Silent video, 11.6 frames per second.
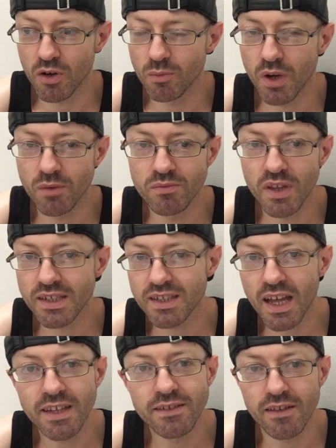I'm like
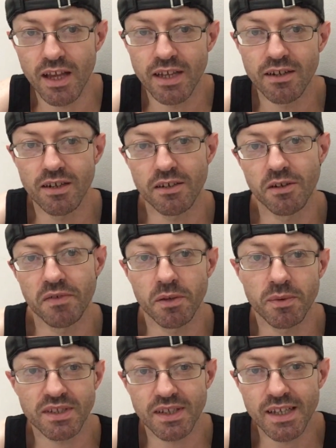days late. I don't know if
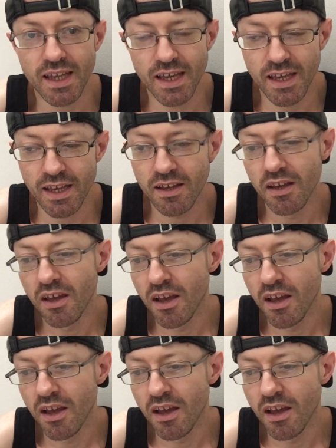anyone's going to care.